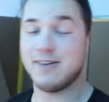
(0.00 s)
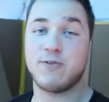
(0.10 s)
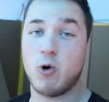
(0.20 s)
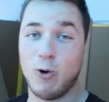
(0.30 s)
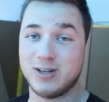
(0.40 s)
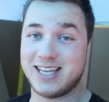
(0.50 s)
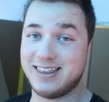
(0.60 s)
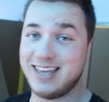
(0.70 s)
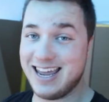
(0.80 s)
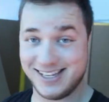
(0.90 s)
of course,
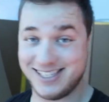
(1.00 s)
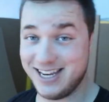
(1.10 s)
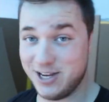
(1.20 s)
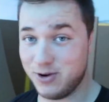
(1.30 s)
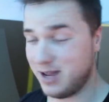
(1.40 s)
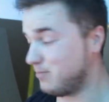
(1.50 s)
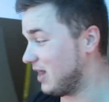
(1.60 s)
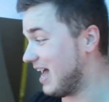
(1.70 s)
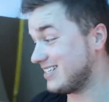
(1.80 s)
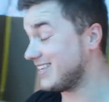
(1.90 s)
get the A C unit
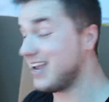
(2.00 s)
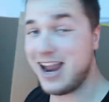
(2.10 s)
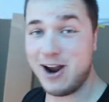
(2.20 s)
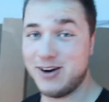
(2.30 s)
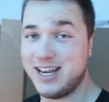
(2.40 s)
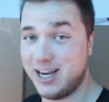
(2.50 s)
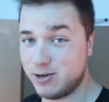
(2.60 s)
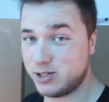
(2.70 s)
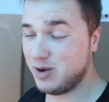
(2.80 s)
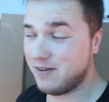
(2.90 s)
blasting air into
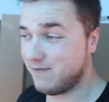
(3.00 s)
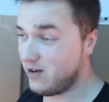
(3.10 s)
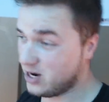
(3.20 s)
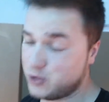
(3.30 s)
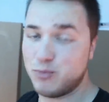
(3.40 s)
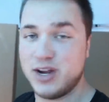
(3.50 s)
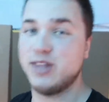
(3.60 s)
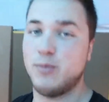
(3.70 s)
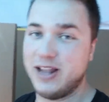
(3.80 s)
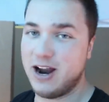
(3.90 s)
here so we have fresh,
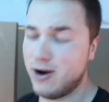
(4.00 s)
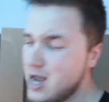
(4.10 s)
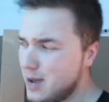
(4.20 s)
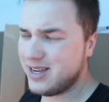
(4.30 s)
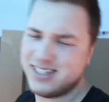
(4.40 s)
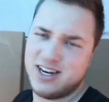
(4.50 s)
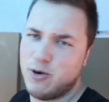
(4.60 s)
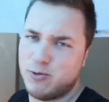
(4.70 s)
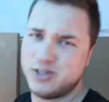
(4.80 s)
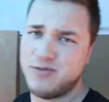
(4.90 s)
breathable air, because, you
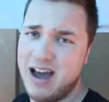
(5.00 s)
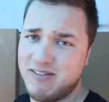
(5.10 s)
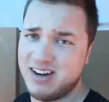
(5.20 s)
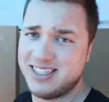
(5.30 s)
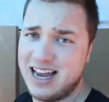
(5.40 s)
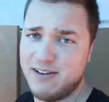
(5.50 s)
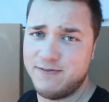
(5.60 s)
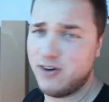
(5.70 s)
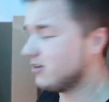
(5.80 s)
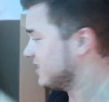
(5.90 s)
know, we're surviving inside a
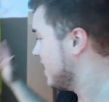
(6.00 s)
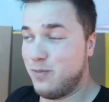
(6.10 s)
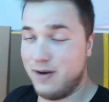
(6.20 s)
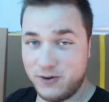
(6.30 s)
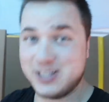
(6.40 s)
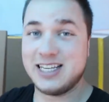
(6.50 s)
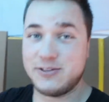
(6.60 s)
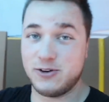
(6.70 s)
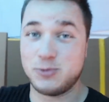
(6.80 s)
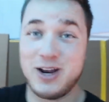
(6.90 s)
vault. But first
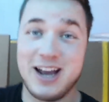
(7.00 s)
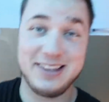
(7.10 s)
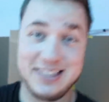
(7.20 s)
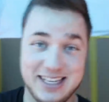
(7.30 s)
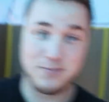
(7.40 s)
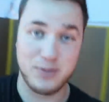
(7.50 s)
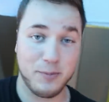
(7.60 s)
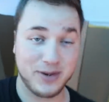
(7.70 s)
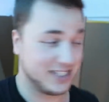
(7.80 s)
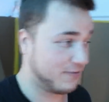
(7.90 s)
things first, we gotta get this thing
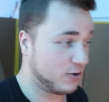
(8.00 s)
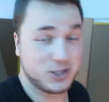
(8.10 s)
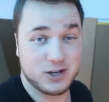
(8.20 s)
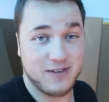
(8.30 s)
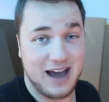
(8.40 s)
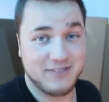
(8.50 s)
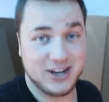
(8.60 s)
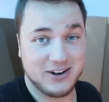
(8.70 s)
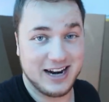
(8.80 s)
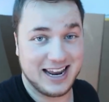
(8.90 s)
built, because if we're surviving
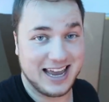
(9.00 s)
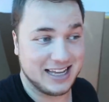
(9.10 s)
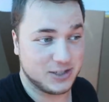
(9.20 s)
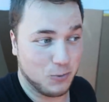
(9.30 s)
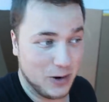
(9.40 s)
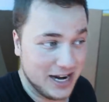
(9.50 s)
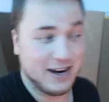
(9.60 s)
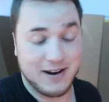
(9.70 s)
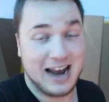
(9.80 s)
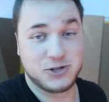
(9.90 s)
here tonight, guys, we
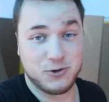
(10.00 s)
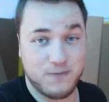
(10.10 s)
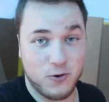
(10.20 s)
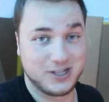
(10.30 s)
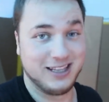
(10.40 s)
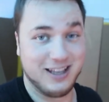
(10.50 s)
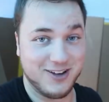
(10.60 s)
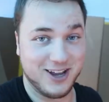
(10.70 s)
need an actual fort to live